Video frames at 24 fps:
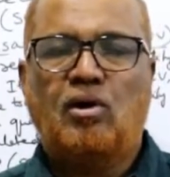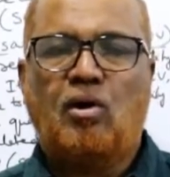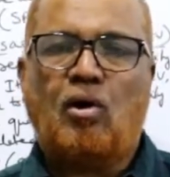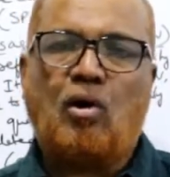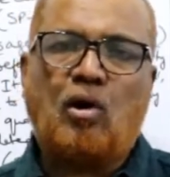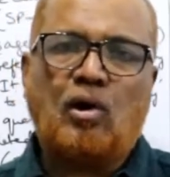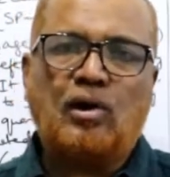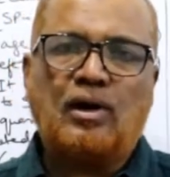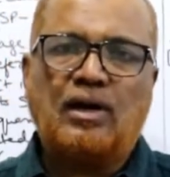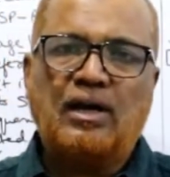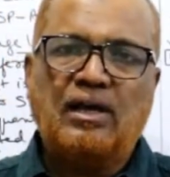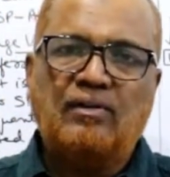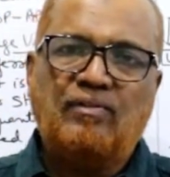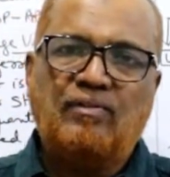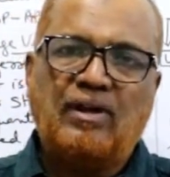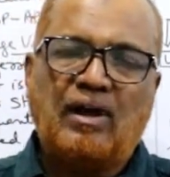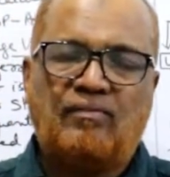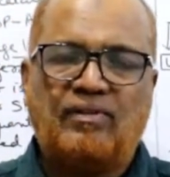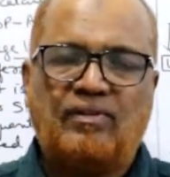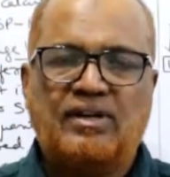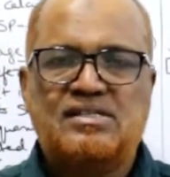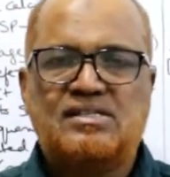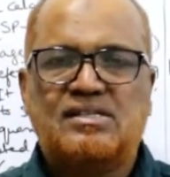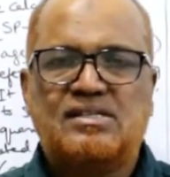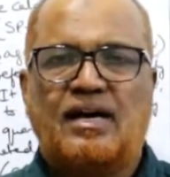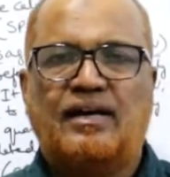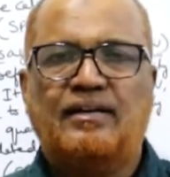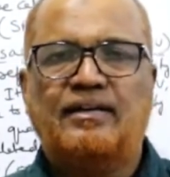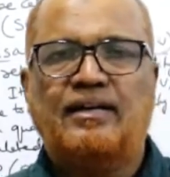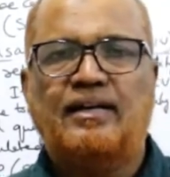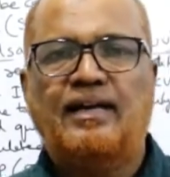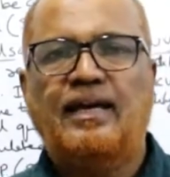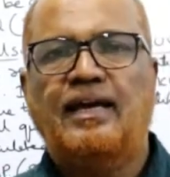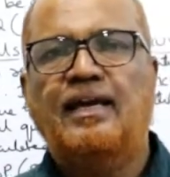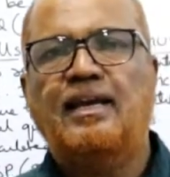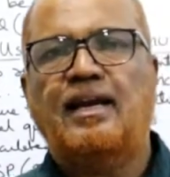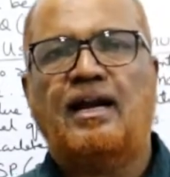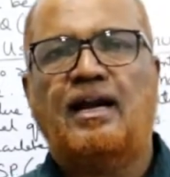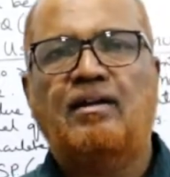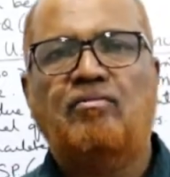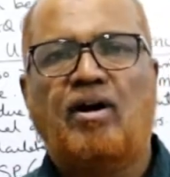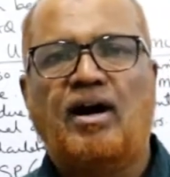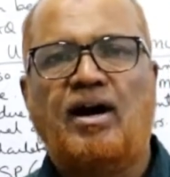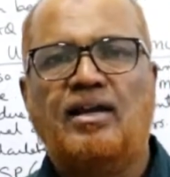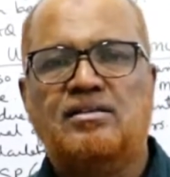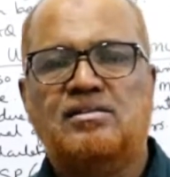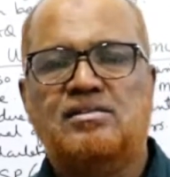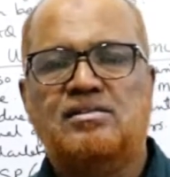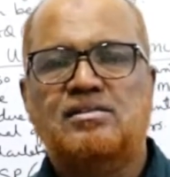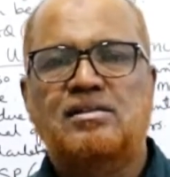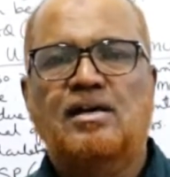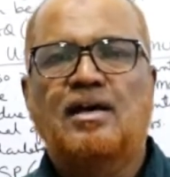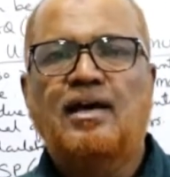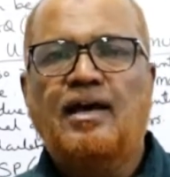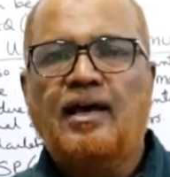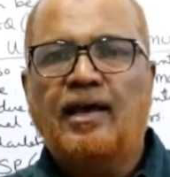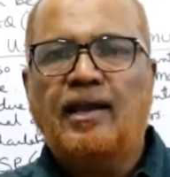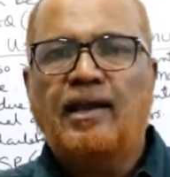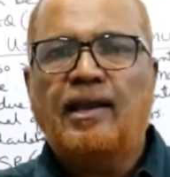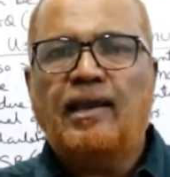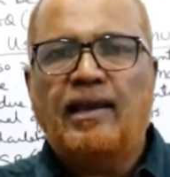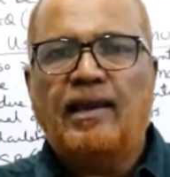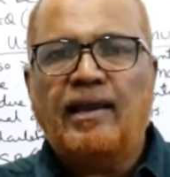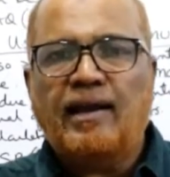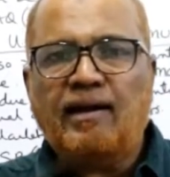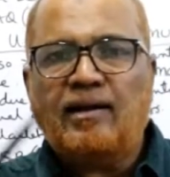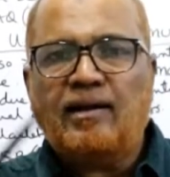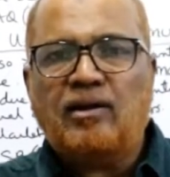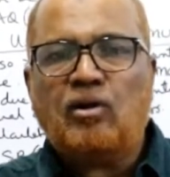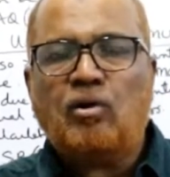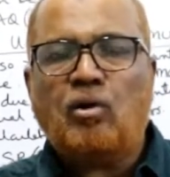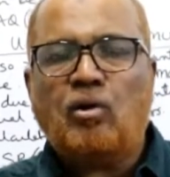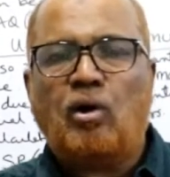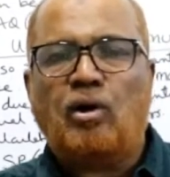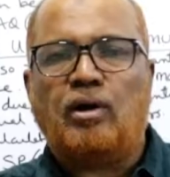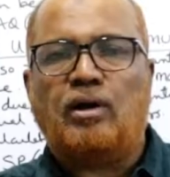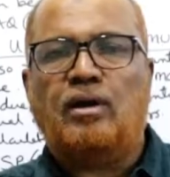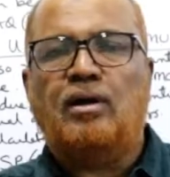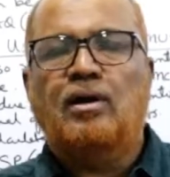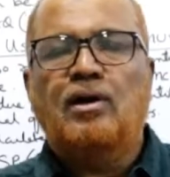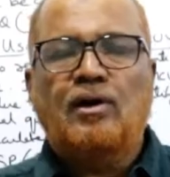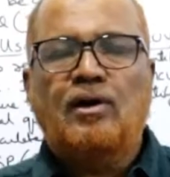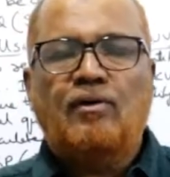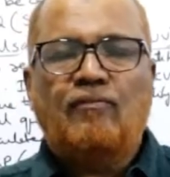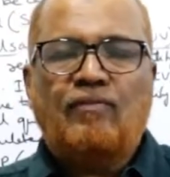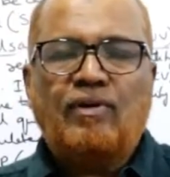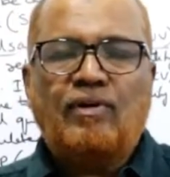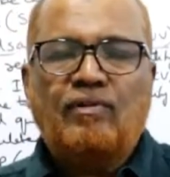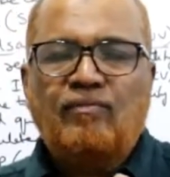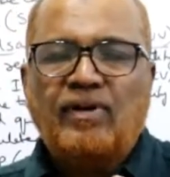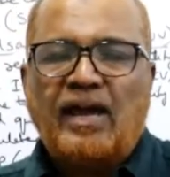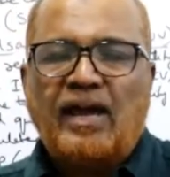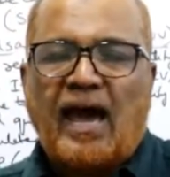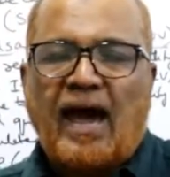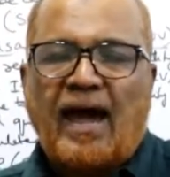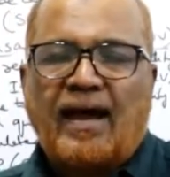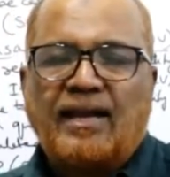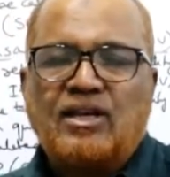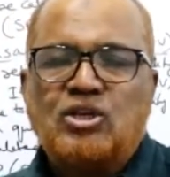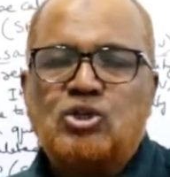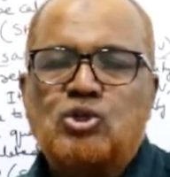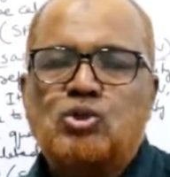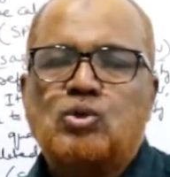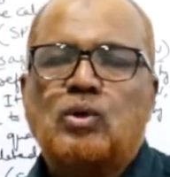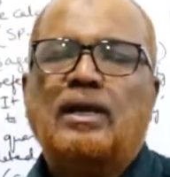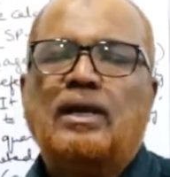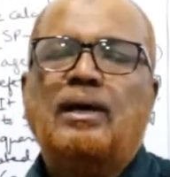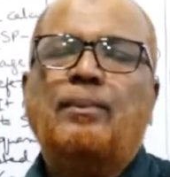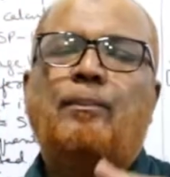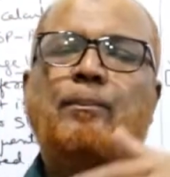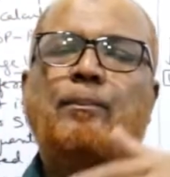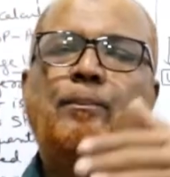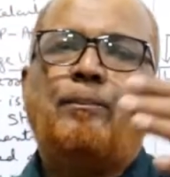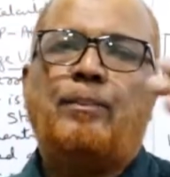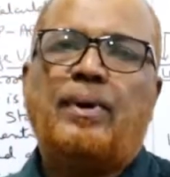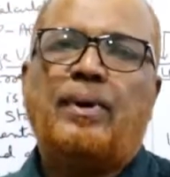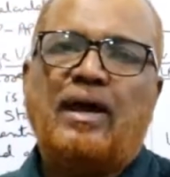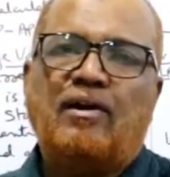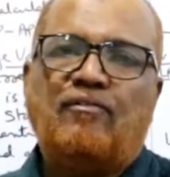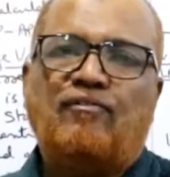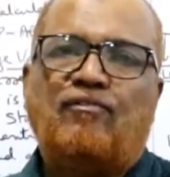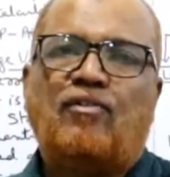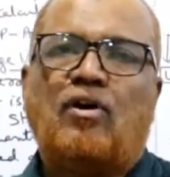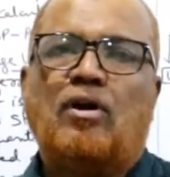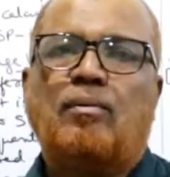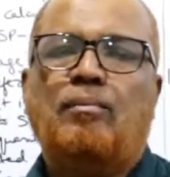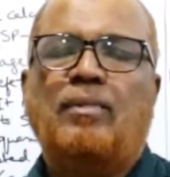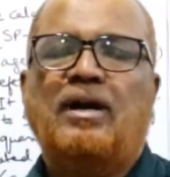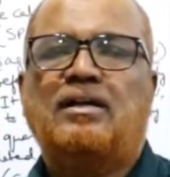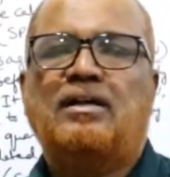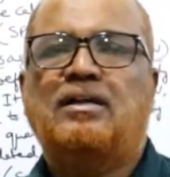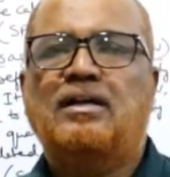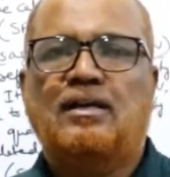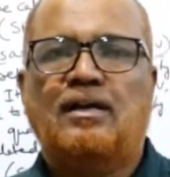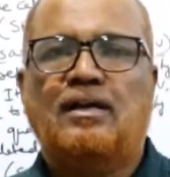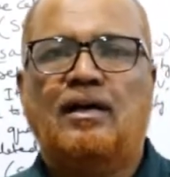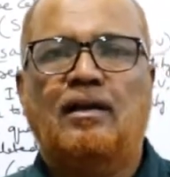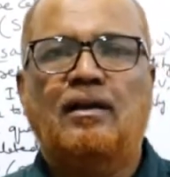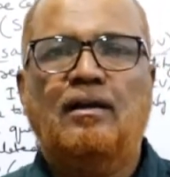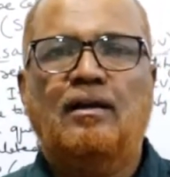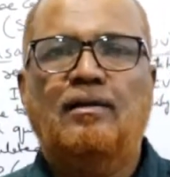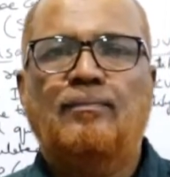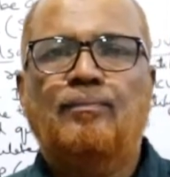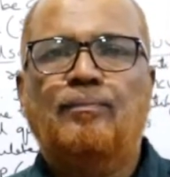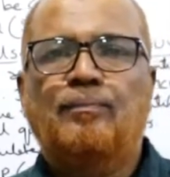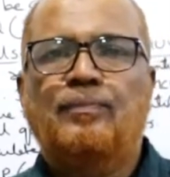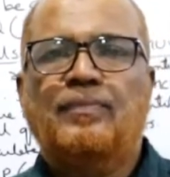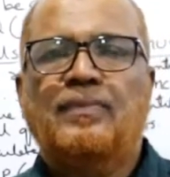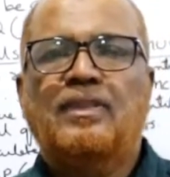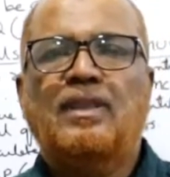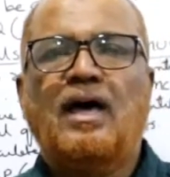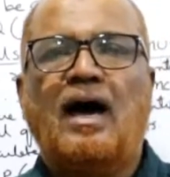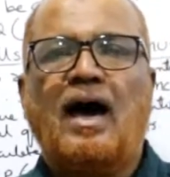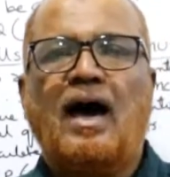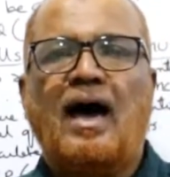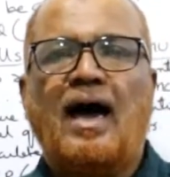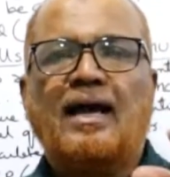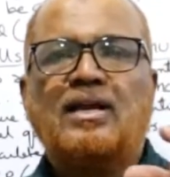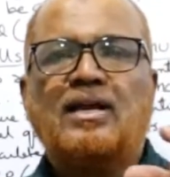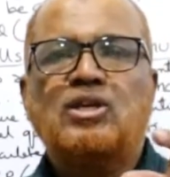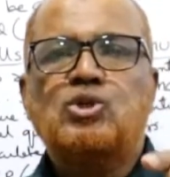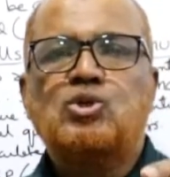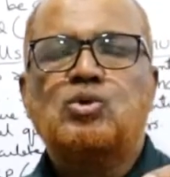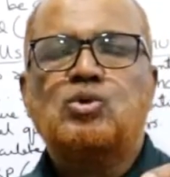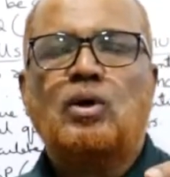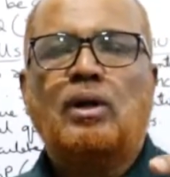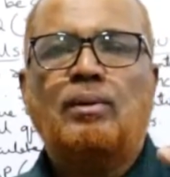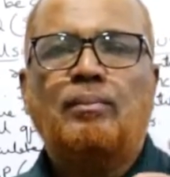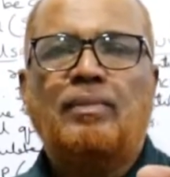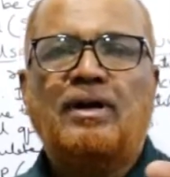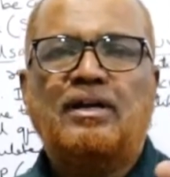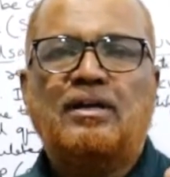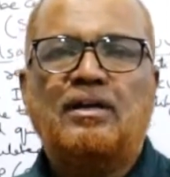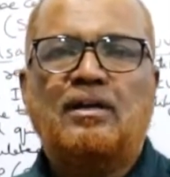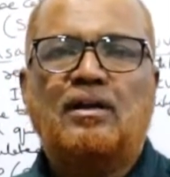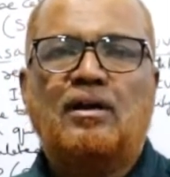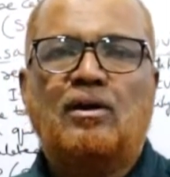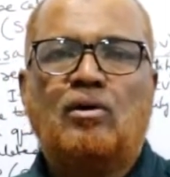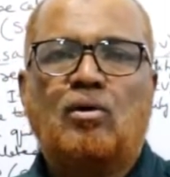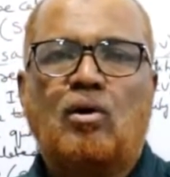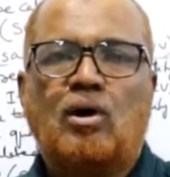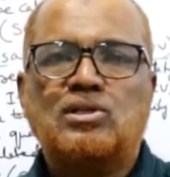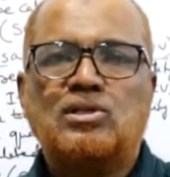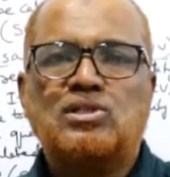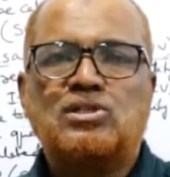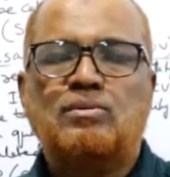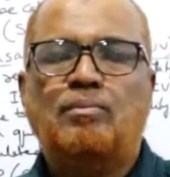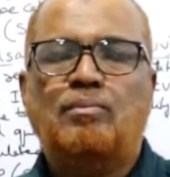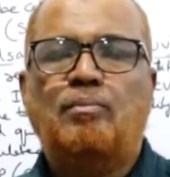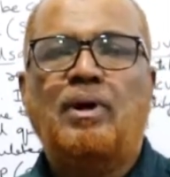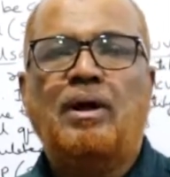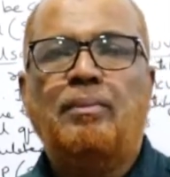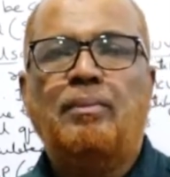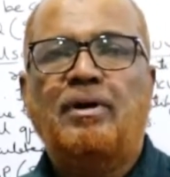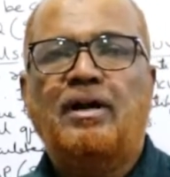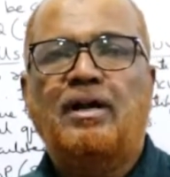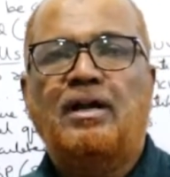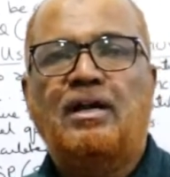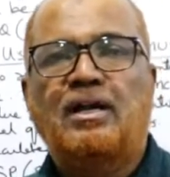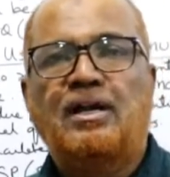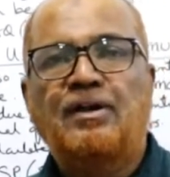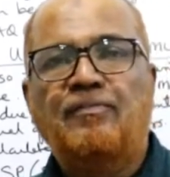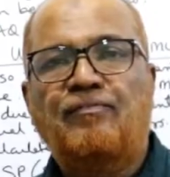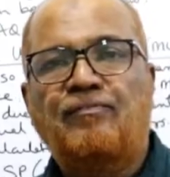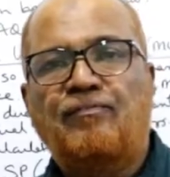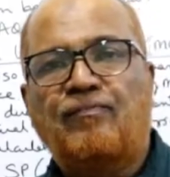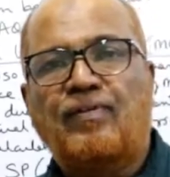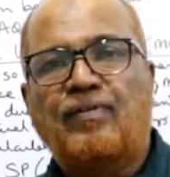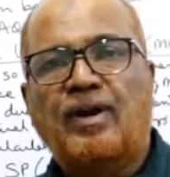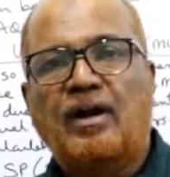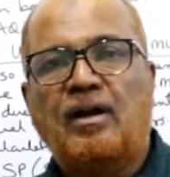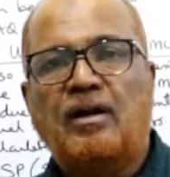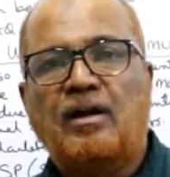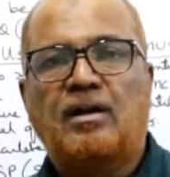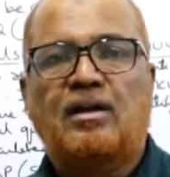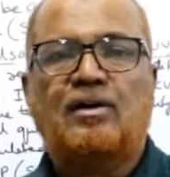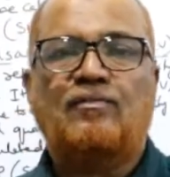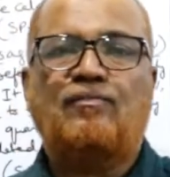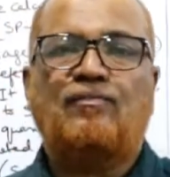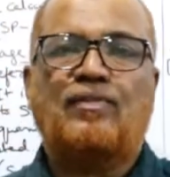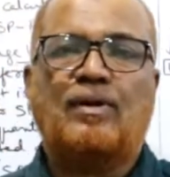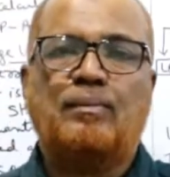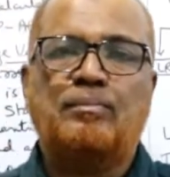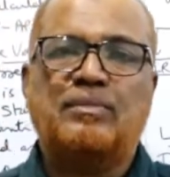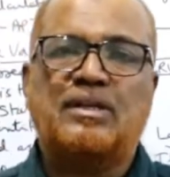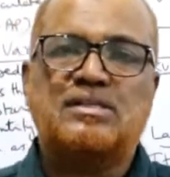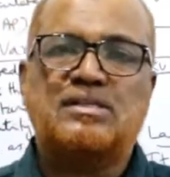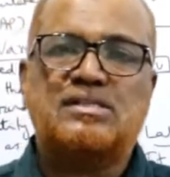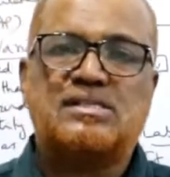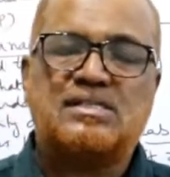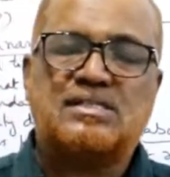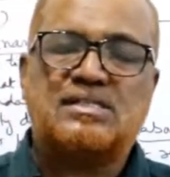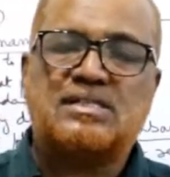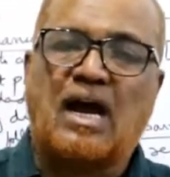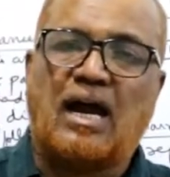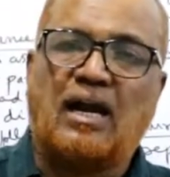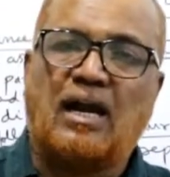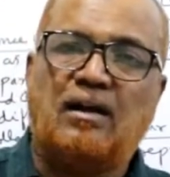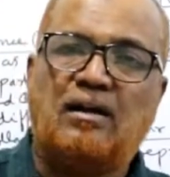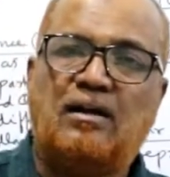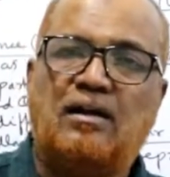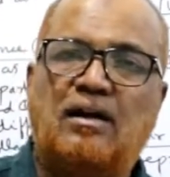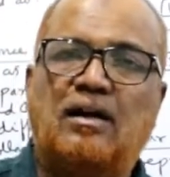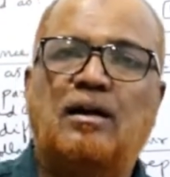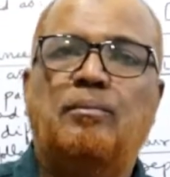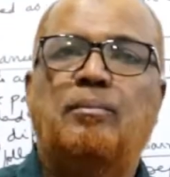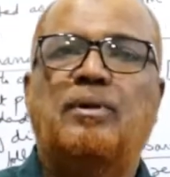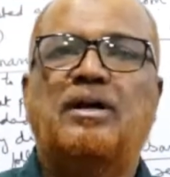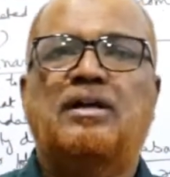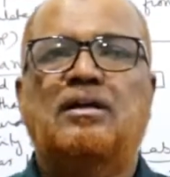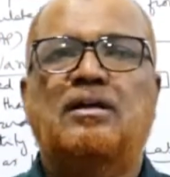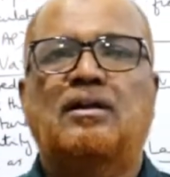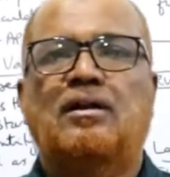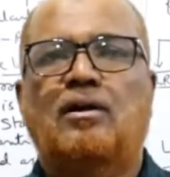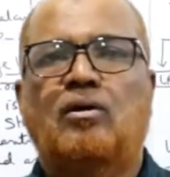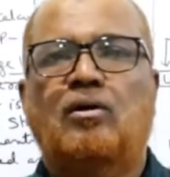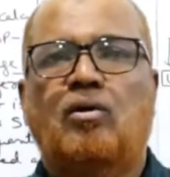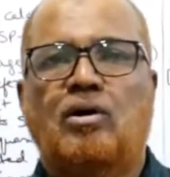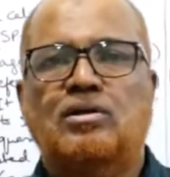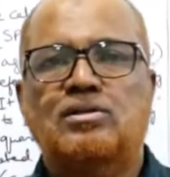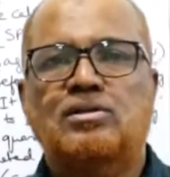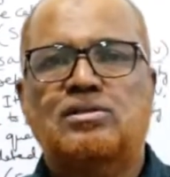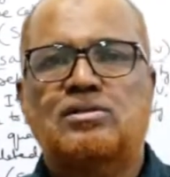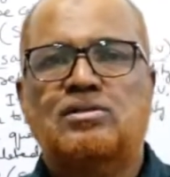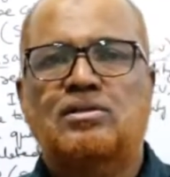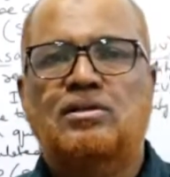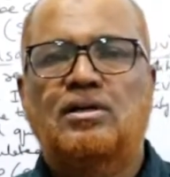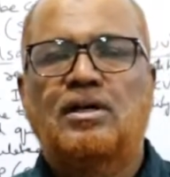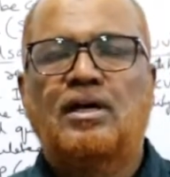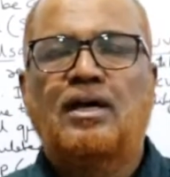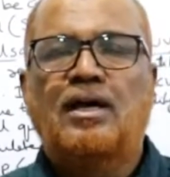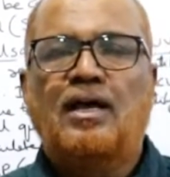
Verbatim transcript: Already we have decided in advance. Later on, when we actually pay for material, the actual material cost may be different from the standard material cost.